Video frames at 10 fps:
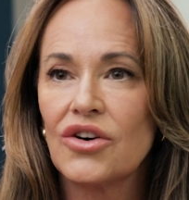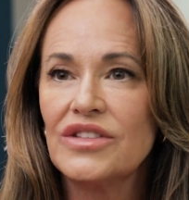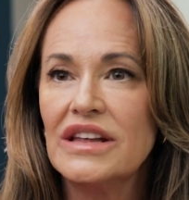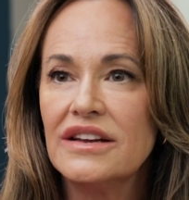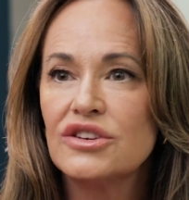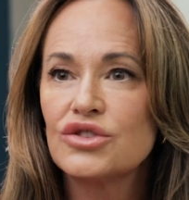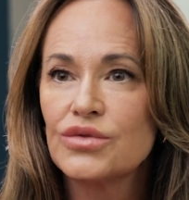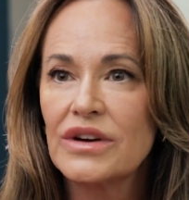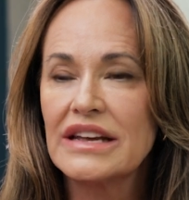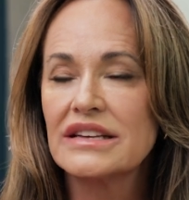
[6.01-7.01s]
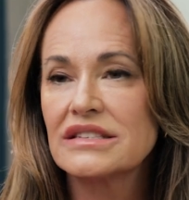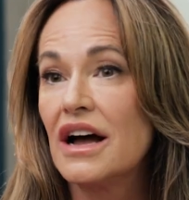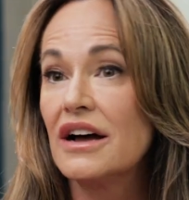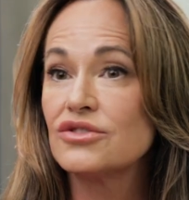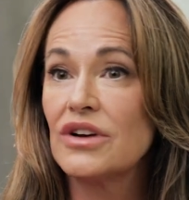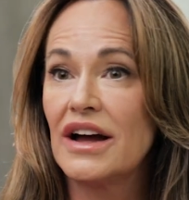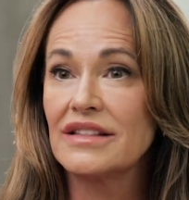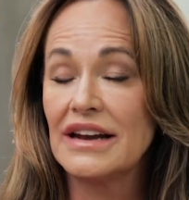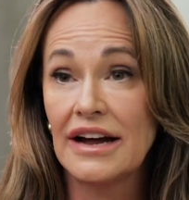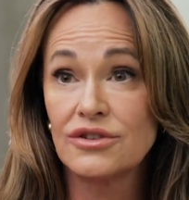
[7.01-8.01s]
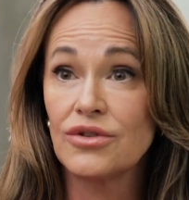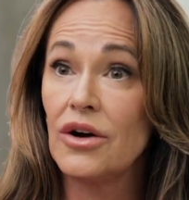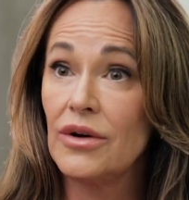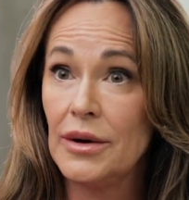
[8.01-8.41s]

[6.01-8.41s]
are the trickiest contract that I draw